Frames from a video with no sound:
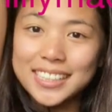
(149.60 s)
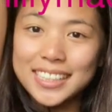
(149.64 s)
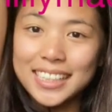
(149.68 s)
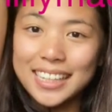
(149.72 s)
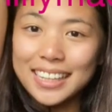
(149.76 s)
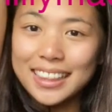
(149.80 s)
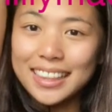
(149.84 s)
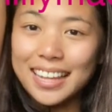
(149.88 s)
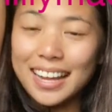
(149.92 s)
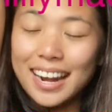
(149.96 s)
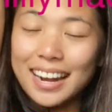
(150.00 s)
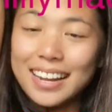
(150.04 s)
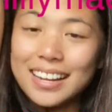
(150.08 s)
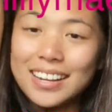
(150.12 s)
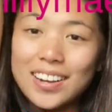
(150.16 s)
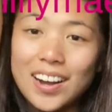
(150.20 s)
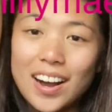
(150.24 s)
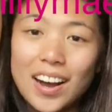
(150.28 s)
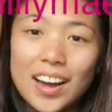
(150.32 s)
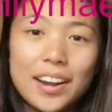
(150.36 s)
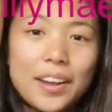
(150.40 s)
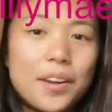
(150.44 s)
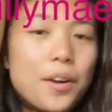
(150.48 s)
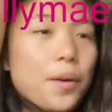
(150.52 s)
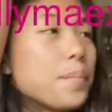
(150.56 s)
thing that I
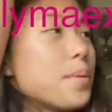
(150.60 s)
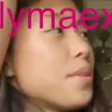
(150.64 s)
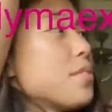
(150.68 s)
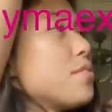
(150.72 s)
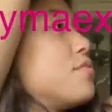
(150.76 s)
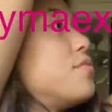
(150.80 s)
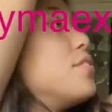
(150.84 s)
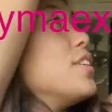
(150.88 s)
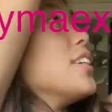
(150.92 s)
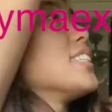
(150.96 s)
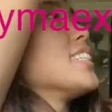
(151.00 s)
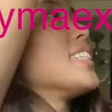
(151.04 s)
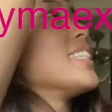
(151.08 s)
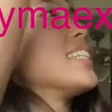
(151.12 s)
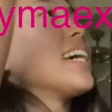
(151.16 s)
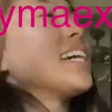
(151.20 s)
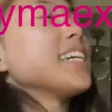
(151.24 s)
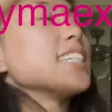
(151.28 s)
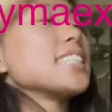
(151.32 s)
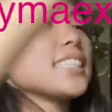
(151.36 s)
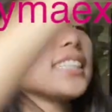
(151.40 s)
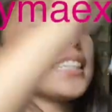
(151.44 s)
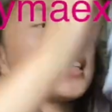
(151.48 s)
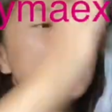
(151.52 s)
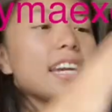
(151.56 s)
got. I hope it fits
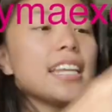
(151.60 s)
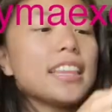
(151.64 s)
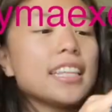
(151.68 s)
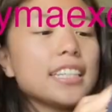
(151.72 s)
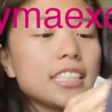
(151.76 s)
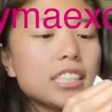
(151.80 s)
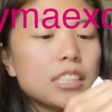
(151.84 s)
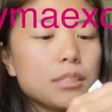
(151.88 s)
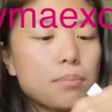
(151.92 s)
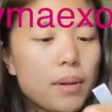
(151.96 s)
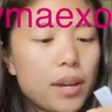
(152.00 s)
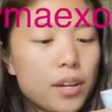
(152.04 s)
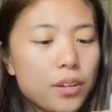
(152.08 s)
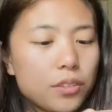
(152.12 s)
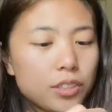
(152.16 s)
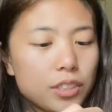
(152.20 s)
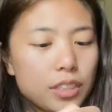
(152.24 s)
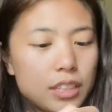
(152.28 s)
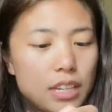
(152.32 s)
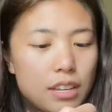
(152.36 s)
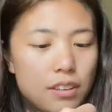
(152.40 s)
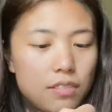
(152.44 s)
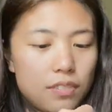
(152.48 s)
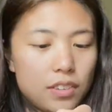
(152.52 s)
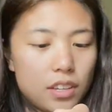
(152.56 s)
nicely. This is by Old
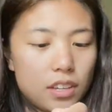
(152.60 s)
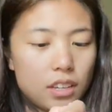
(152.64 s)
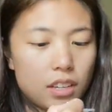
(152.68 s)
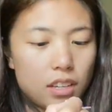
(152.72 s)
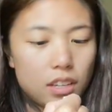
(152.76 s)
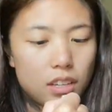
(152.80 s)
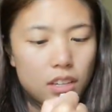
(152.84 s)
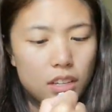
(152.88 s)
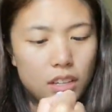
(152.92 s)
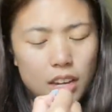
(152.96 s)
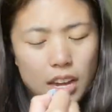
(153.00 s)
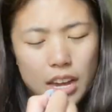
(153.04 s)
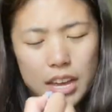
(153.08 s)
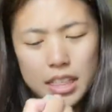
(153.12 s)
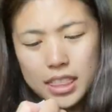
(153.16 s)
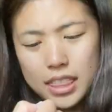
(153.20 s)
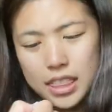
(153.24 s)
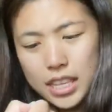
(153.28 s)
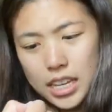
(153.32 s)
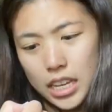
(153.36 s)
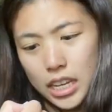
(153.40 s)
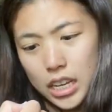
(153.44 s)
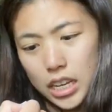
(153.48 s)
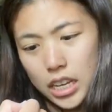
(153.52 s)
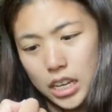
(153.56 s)
Navy, I
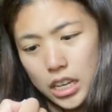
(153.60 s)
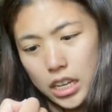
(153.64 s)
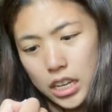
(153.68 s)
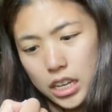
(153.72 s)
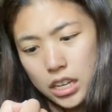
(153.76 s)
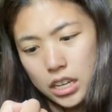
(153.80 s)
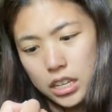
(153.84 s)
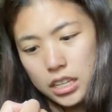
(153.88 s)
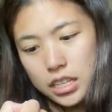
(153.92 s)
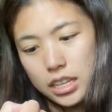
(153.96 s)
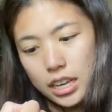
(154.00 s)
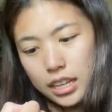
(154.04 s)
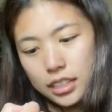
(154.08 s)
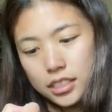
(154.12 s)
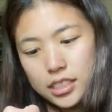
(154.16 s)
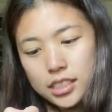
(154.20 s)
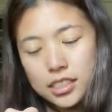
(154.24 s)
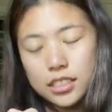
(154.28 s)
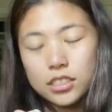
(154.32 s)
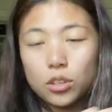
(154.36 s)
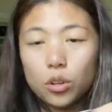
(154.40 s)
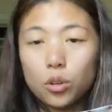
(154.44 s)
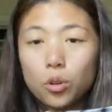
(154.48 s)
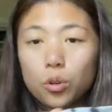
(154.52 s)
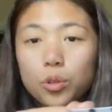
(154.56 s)
think. Yeah, this
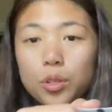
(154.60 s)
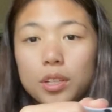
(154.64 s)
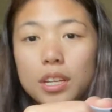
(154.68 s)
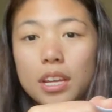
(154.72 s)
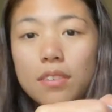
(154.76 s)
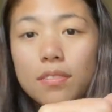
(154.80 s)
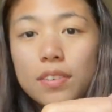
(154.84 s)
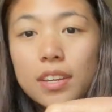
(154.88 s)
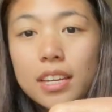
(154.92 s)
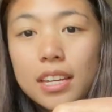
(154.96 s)
is Old Navy